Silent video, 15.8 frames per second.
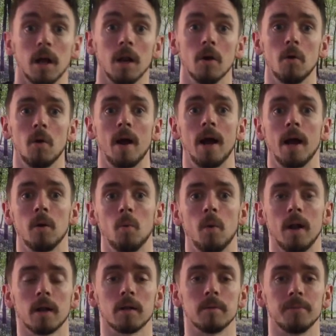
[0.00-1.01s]
Hello and
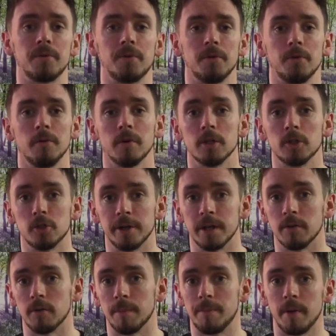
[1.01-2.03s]
welcome to
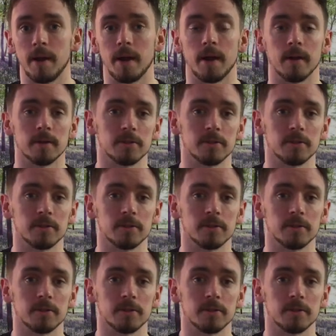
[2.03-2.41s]
Adrenal Repair.